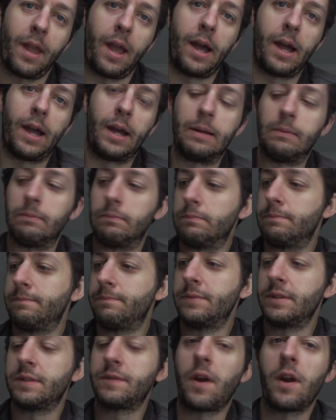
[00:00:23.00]
Um,
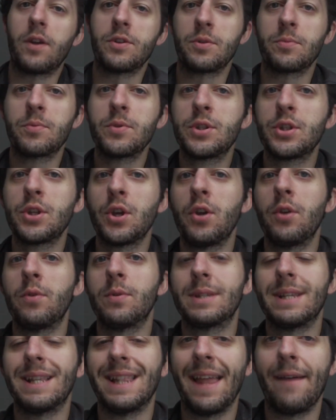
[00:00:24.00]
as far as I'm concerned, it
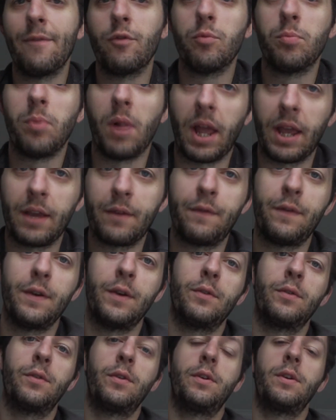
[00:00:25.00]
was a level playing
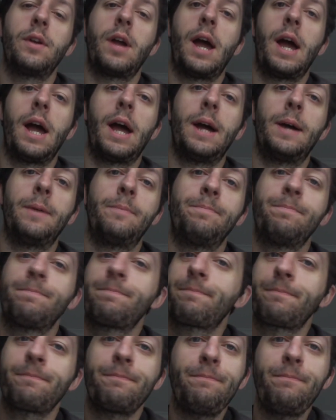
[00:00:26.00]
field. Um,
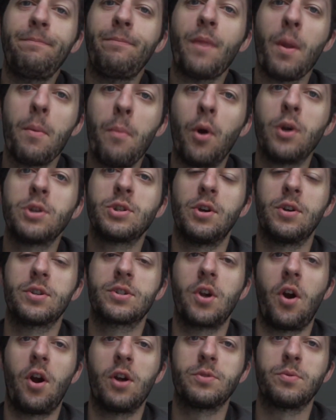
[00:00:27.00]
most of those
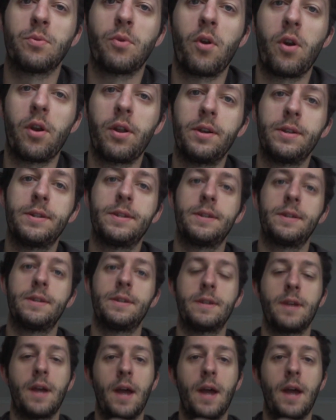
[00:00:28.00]
guys were on it.